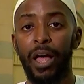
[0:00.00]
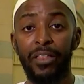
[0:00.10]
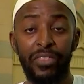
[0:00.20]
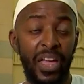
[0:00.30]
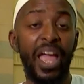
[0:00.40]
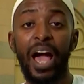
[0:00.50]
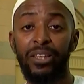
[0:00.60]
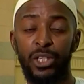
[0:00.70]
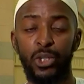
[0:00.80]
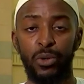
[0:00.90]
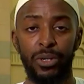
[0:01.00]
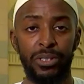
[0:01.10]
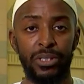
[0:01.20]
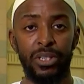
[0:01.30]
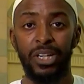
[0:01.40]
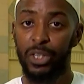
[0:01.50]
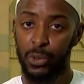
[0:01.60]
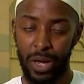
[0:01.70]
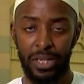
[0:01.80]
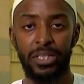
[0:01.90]
And they had a choice
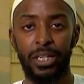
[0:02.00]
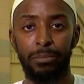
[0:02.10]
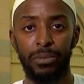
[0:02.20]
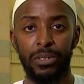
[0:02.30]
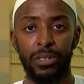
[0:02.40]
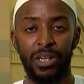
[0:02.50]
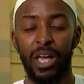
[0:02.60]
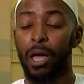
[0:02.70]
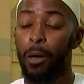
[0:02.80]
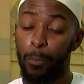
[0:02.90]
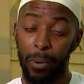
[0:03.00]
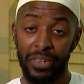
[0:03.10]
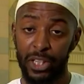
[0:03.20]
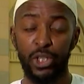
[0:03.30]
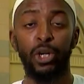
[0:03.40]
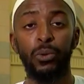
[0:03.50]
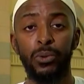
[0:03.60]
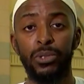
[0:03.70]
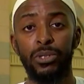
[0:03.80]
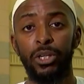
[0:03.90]
to accept, but they
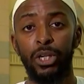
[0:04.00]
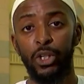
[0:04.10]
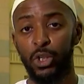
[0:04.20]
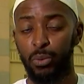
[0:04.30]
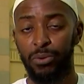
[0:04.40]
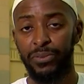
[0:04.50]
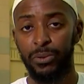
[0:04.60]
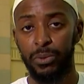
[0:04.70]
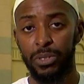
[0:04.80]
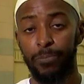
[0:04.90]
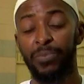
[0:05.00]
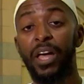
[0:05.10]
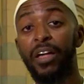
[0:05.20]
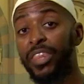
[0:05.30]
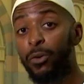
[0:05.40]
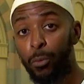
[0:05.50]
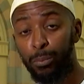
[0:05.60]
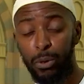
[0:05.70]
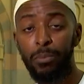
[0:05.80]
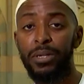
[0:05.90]
chose to refuse. They
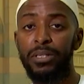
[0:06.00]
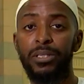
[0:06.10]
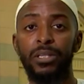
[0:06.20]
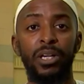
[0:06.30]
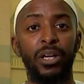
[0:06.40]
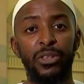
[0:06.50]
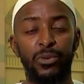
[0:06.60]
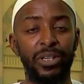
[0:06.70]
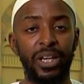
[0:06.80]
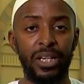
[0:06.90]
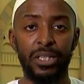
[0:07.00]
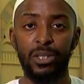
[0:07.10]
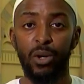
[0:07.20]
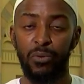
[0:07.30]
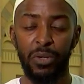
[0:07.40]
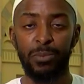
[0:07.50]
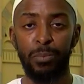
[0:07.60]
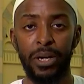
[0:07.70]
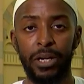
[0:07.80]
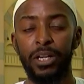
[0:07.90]
promised 3 days of
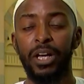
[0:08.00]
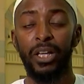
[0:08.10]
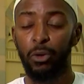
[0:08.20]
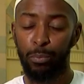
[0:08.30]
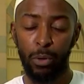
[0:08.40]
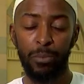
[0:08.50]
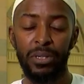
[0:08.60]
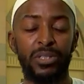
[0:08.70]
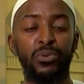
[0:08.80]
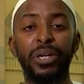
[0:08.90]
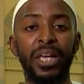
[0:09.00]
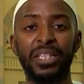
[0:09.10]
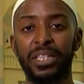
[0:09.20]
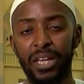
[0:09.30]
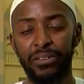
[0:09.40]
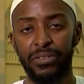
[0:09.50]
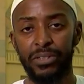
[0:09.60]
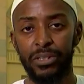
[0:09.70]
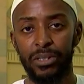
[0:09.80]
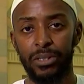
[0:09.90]
respite. They were promised 3 days
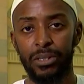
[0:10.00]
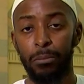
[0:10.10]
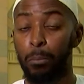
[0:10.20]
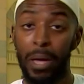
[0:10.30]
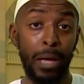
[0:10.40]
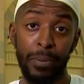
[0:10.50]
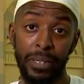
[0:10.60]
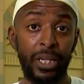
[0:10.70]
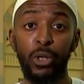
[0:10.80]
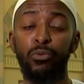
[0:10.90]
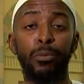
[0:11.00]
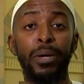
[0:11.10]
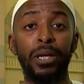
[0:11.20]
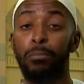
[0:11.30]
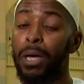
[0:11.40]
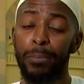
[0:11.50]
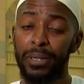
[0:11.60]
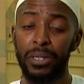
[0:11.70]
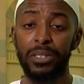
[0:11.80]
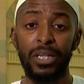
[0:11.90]
left. Maybe they could repent. Maybe
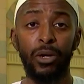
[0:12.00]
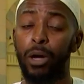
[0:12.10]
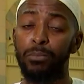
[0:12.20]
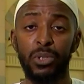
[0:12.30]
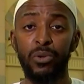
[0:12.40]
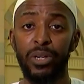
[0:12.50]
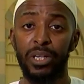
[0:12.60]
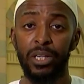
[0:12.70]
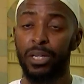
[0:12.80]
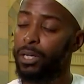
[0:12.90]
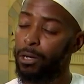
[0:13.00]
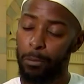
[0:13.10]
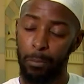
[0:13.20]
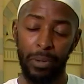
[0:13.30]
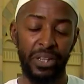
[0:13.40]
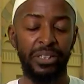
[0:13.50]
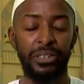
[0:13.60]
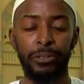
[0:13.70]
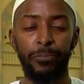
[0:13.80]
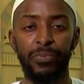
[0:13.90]
they could say, I'm sorry. but they
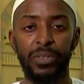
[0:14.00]
didn't.